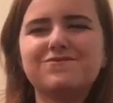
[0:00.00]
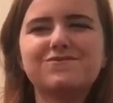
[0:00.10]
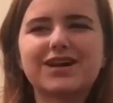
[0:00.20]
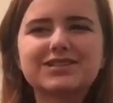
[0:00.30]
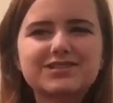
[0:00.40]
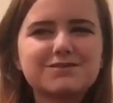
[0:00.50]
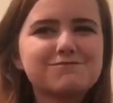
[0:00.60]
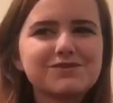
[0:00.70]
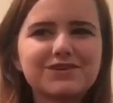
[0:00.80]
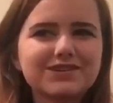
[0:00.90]

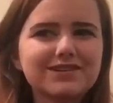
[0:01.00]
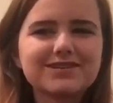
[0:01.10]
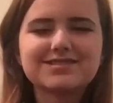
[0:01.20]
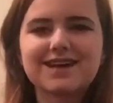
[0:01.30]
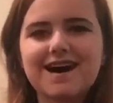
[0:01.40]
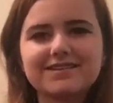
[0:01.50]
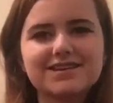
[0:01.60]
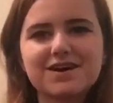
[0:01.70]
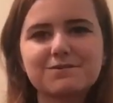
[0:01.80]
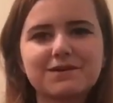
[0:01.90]
vegetable
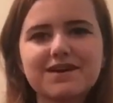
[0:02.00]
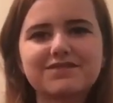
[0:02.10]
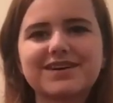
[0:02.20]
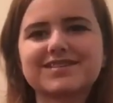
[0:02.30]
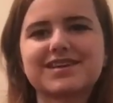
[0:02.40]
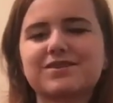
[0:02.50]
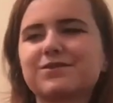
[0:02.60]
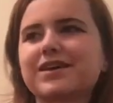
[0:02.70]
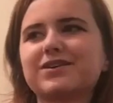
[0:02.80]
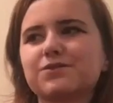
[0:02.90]
lasagna or whatever because I
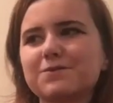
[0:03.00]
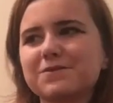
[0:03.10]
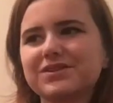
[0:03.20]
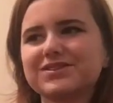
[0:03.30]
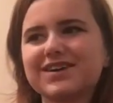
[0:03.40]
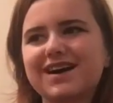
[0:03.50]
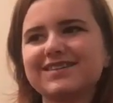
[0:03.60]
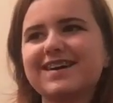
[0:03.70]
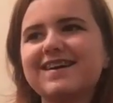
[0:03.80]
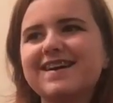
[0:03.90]
don't like normal
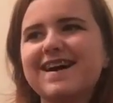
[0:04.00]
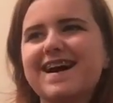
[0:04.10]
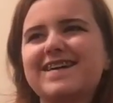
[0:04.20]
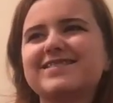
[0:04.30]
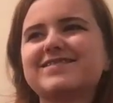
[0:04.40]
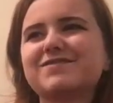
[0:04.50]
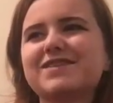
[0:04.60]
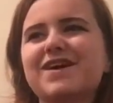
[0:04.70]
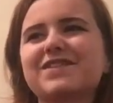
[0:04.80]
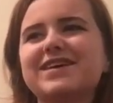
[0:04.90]
lasagna, and so
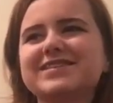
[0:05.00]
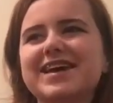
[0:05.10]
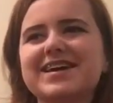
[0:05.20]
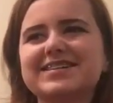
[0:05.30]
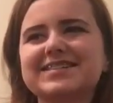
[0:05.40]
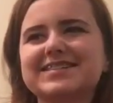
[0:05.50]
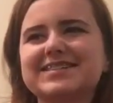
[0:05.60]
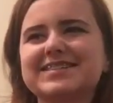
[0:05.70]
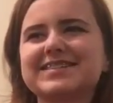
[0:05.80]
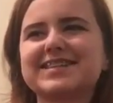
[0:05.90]
now that taste
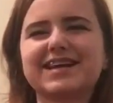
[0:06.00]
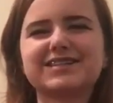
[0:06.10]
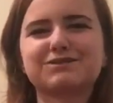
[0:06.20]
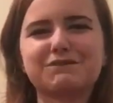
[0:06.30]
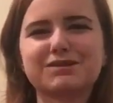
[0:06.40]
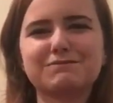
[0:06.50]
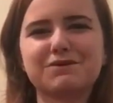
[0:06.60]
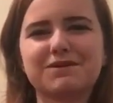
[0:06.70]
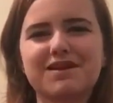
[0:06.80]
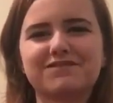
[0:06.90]
just sticks with me
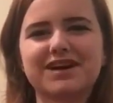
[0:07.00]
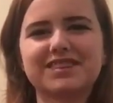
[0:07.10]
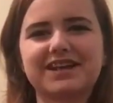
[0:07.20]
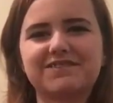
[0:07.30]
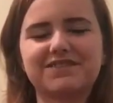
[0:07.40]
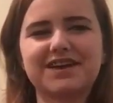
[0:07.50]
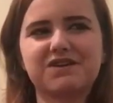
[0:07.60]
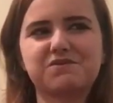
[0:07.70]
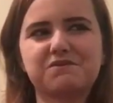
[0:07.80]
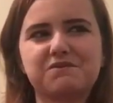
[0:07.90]
whenever I think of like
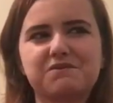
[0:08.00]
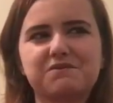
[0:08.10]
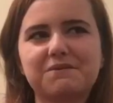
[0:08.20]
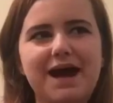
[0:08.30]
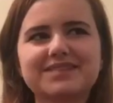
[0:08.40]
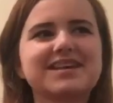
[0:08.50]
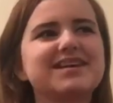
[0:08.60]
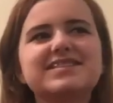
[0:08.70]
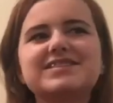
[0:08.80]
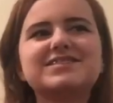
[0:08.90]
wax.
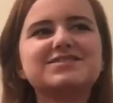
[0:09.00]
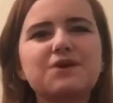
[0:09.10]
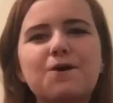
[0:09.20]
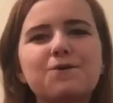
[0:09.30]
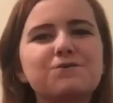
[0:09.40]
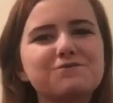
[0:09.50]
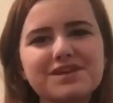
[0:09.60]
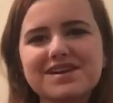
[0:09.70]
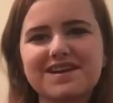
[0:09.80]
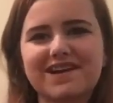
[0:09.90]
It's so
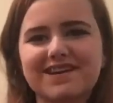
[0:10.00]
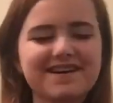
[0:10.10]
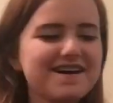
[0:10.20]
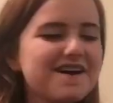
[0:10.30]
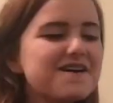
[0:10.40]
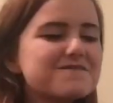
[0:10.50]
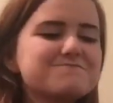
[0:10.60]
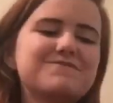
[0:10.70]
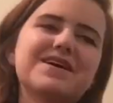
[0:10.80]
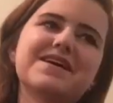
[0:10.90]
weird,
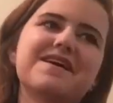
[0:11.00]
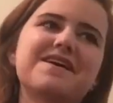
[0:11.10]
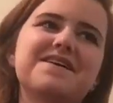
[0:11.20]
but